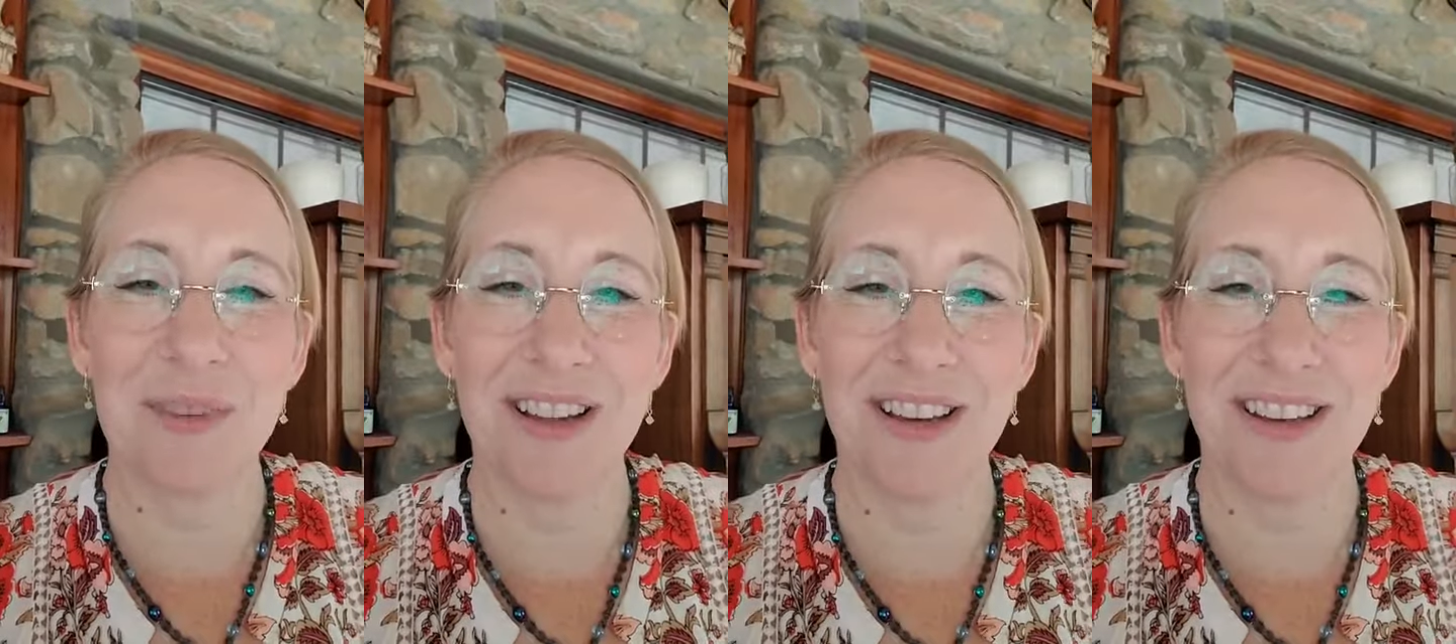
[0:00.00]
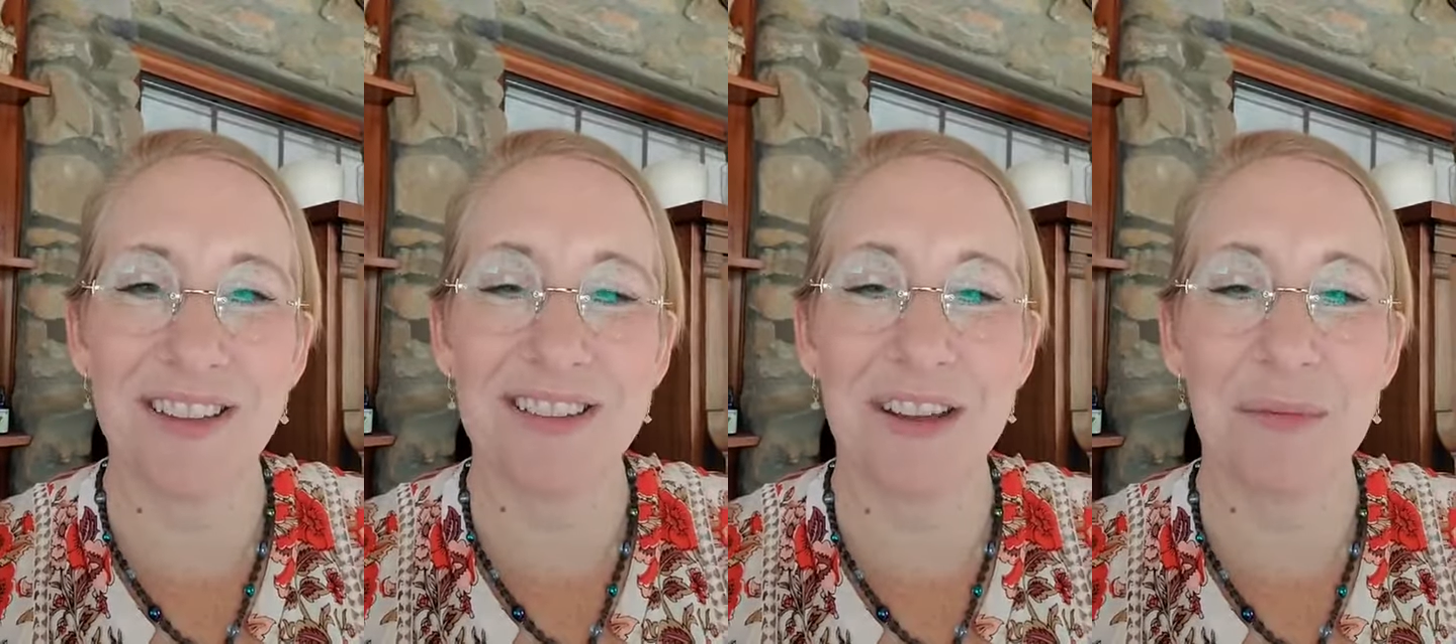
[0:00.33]
and
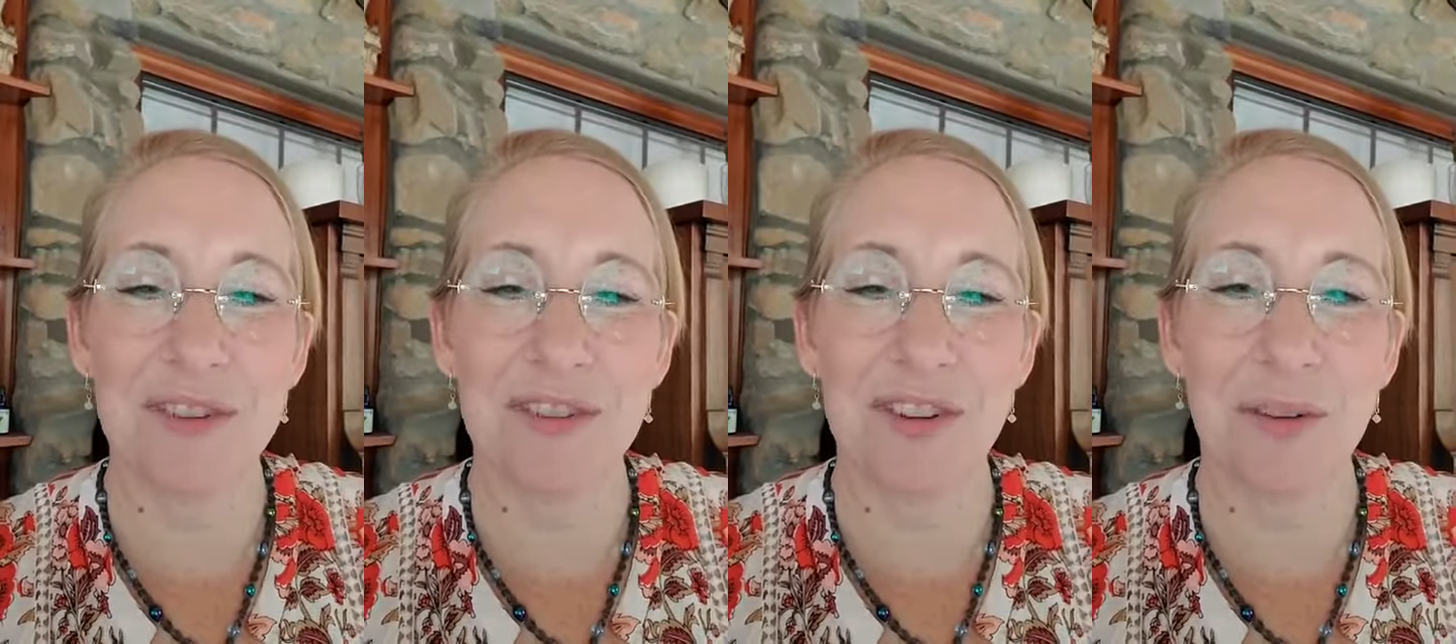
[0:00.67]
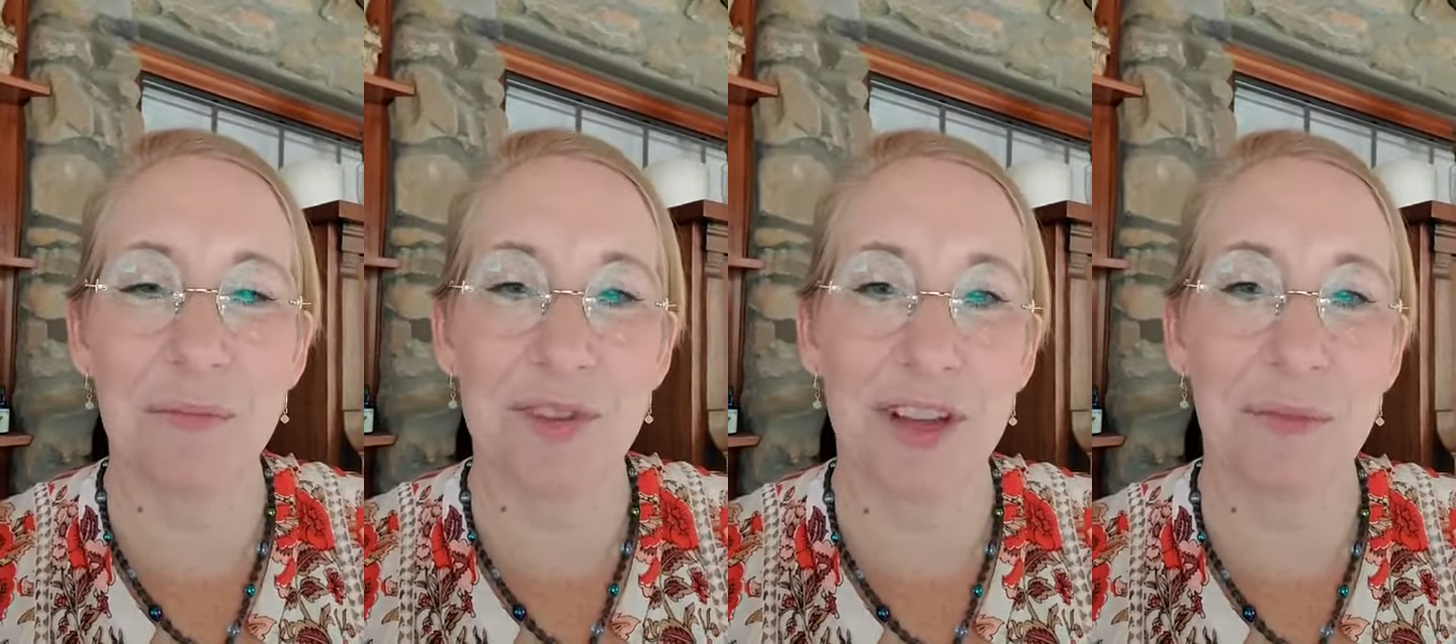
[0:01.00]
his name is Jim
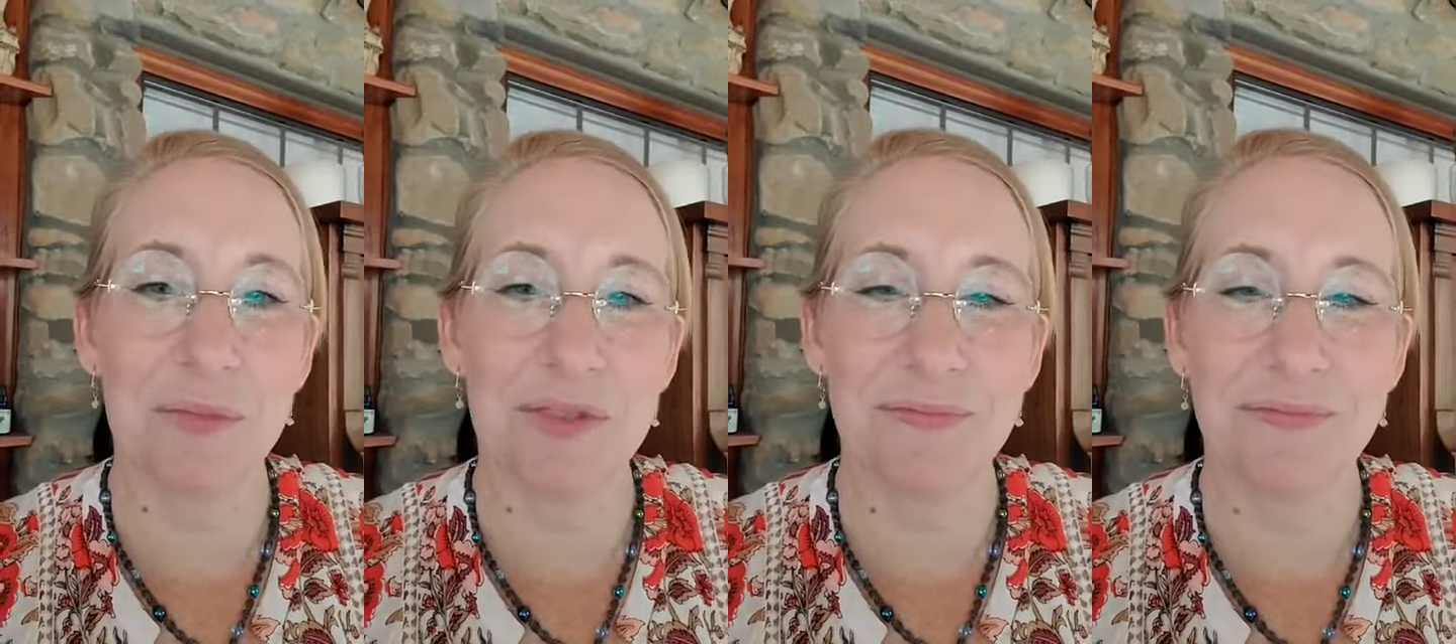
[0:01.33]
James.